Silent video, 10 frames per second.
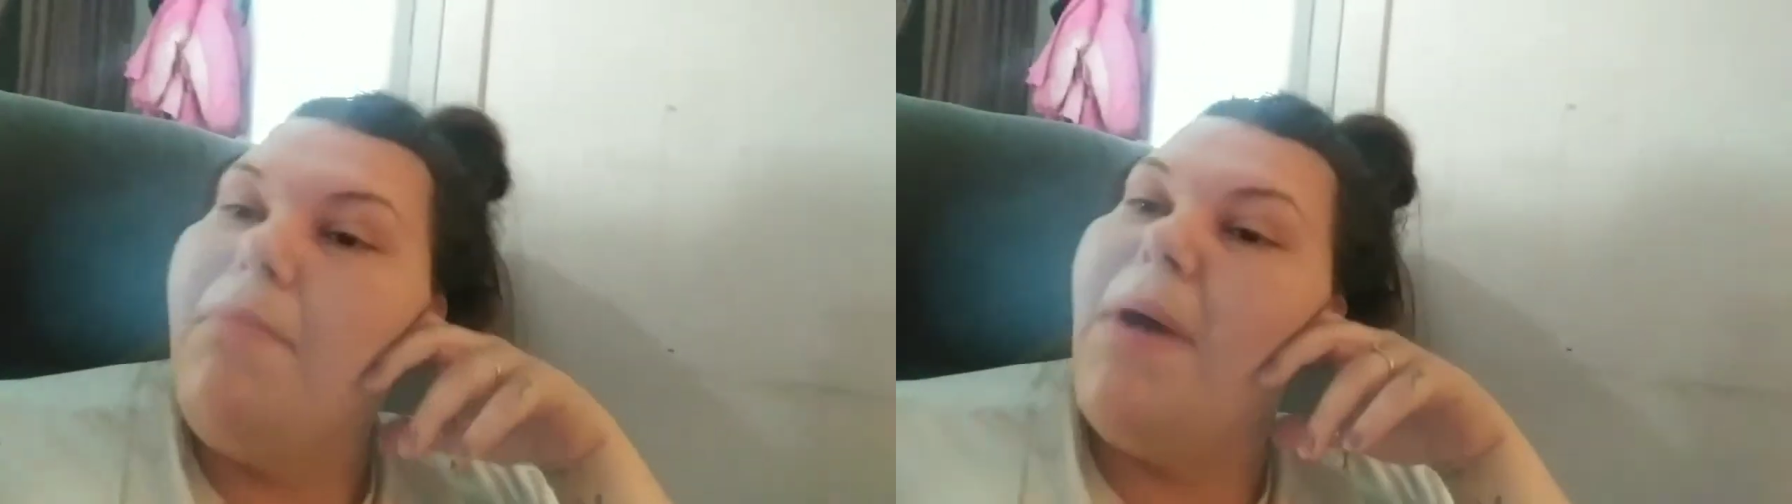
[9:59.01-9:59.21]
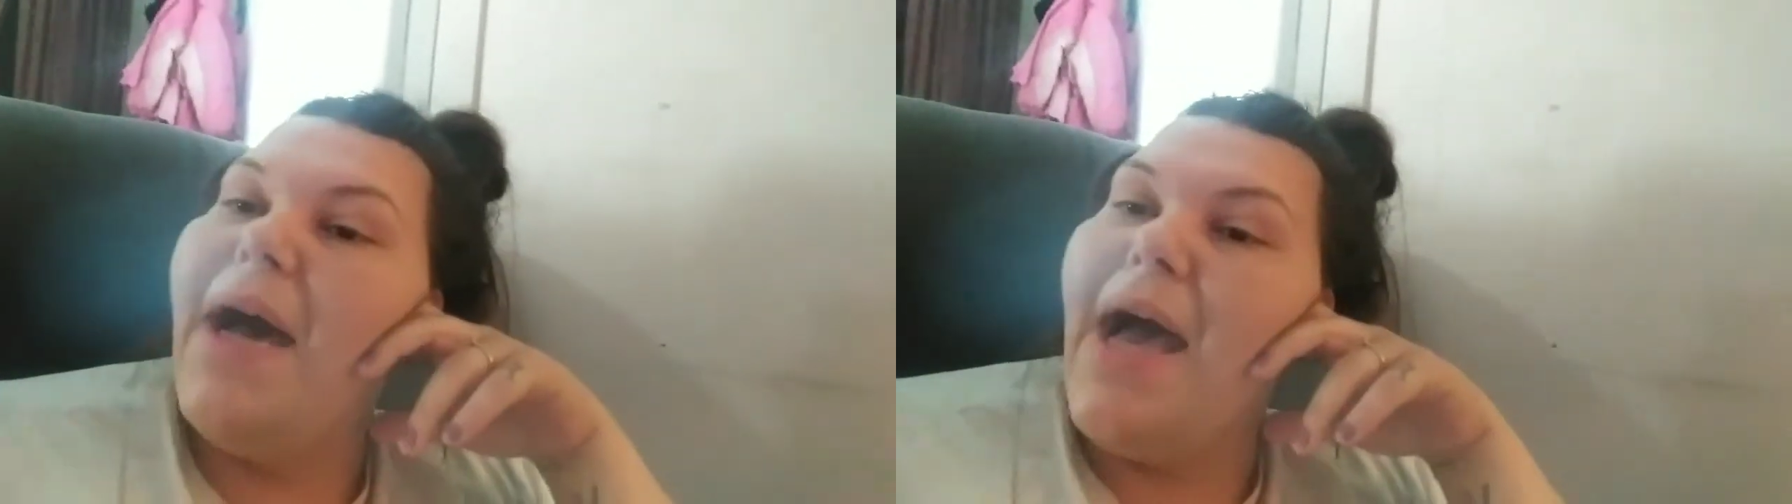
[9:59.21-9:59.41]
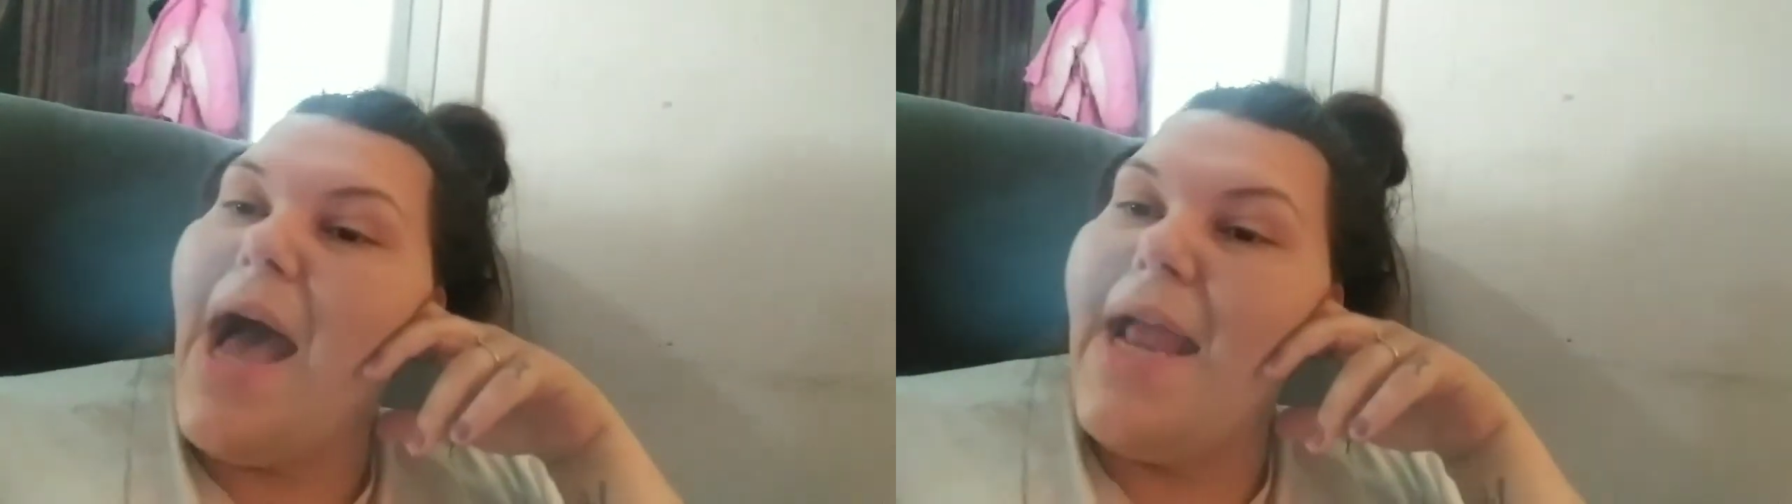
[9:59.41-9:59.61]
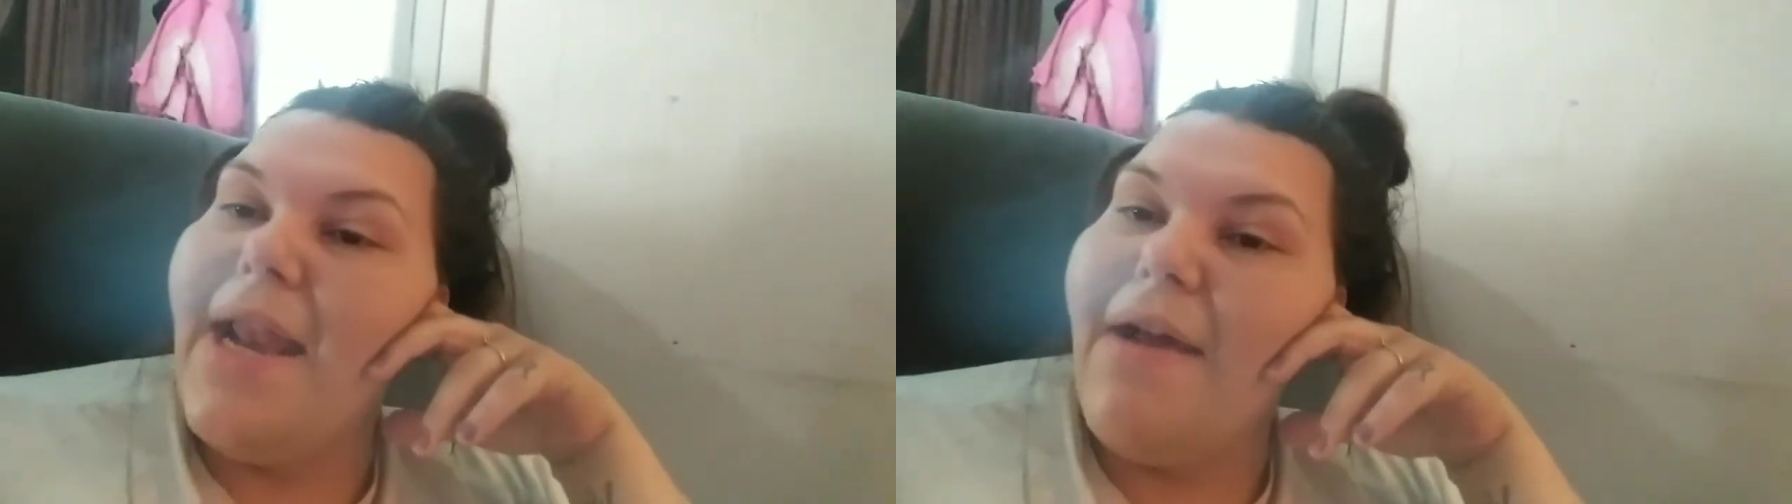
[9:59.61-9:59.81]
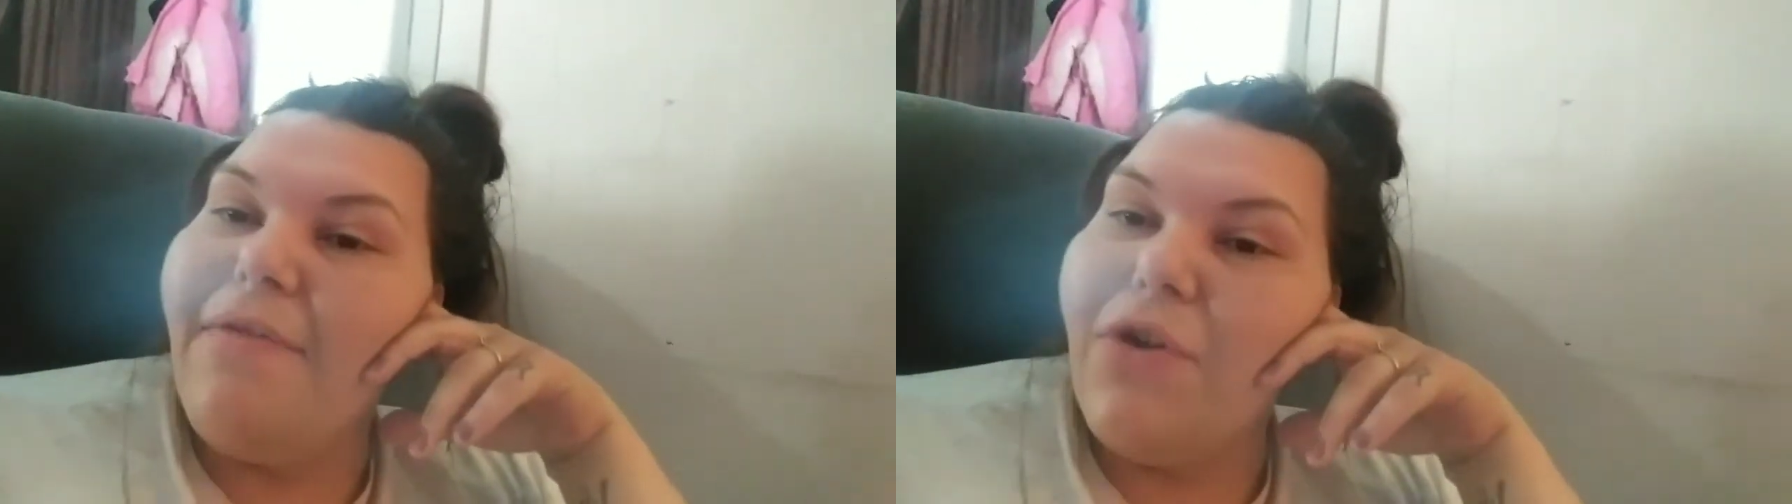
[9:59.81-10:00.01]
But I
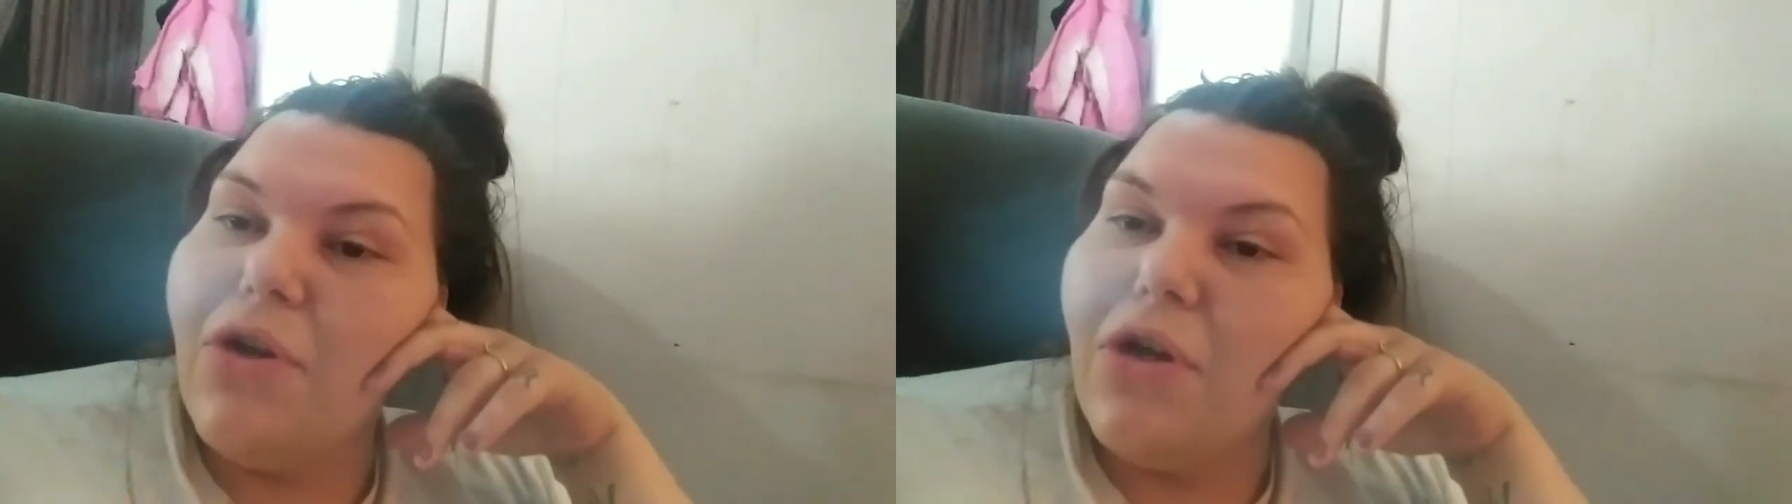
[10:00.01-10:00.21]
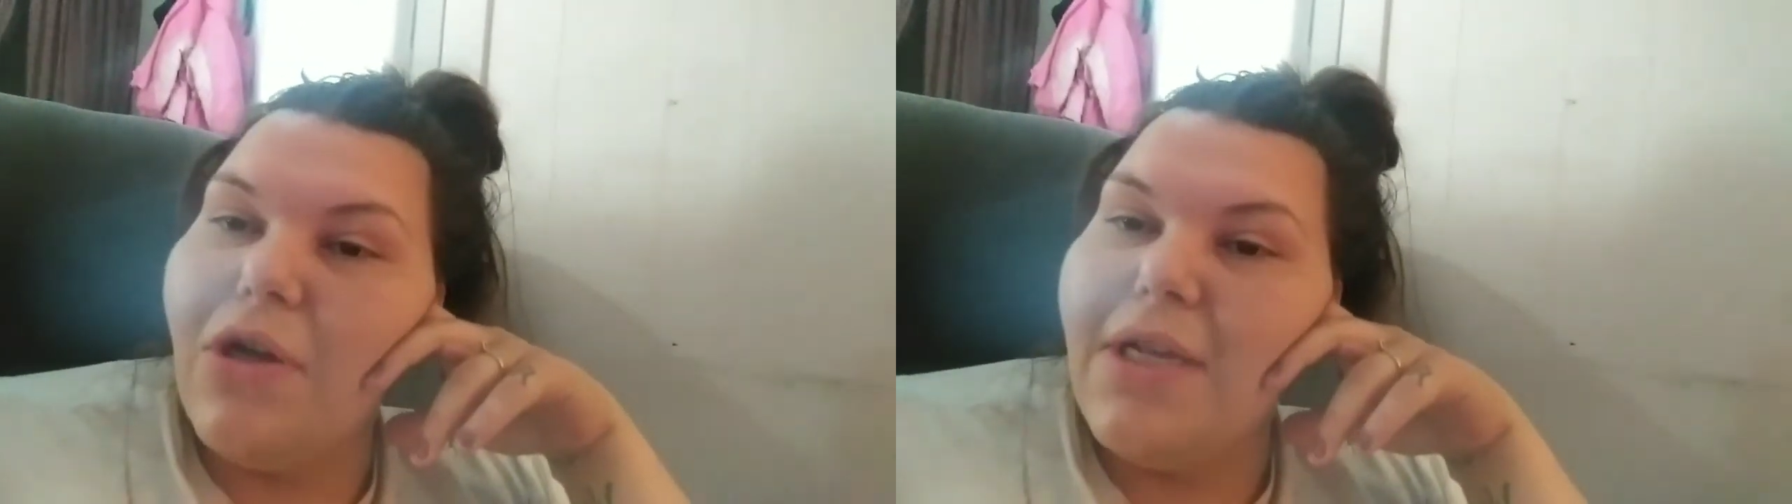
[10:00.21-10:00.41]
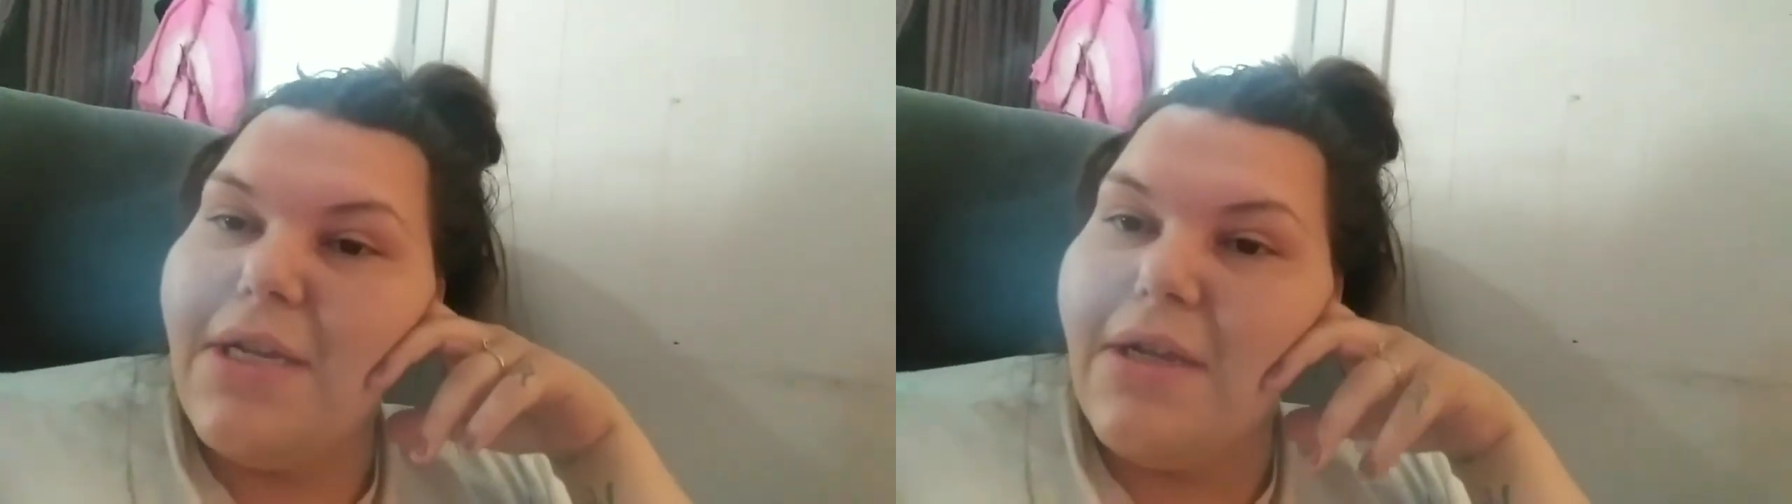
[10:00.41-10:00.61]
never